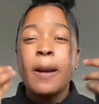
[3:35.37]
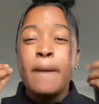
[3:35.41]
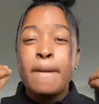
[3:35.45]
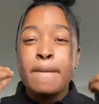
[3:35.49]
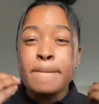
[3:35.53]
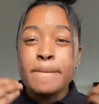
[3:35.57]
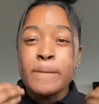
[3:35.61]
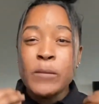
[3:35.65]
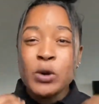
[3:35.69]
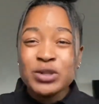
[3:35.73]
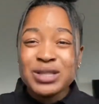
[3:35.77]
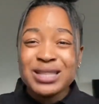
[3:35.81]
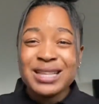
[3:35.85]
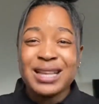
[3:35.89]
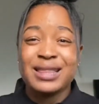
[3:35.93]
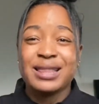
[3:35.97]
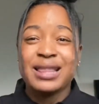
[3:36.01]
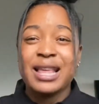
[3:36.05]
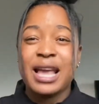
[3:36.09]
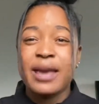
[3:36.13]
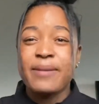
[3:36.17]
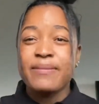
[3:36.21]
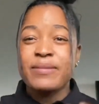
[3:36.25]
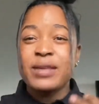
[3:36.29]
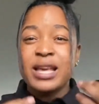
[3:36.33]
Most of the
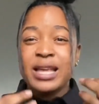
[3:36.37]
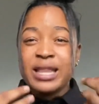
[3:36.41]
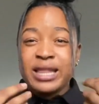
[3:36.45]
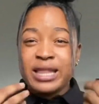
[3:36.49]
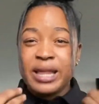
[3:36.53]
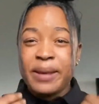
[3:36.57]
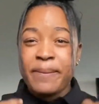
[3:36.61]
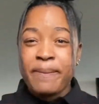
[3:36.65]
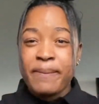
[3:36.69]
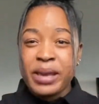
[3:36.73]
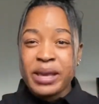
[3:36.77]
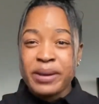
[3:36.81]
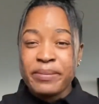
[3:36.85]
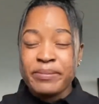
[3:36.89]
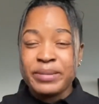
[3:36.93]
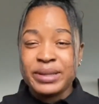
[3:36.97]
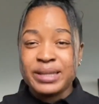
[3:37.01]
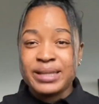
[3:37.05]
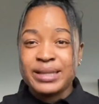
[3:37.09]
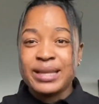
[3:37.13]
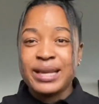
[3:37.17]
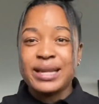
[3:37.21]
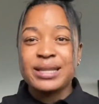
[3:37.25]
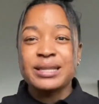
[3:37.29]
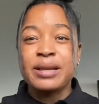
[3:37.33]
time they make
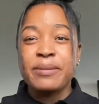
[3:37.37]
mistakes.